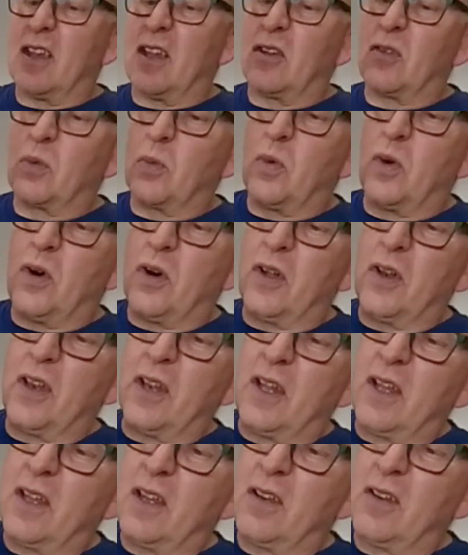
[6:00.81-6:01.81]
So that's
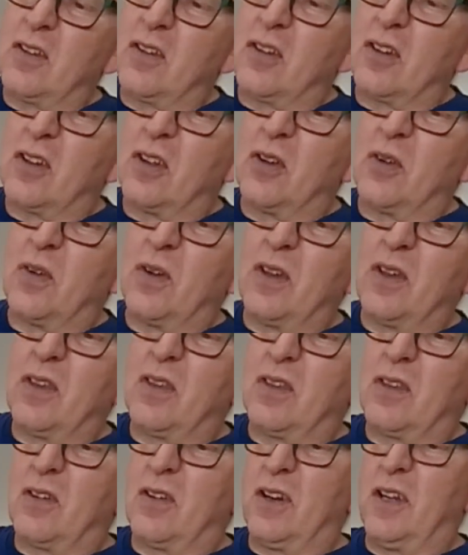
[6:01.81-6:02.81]
1, 2,
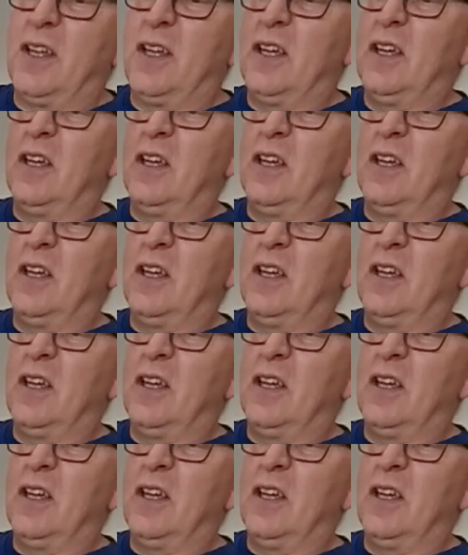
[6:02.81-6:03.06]
3.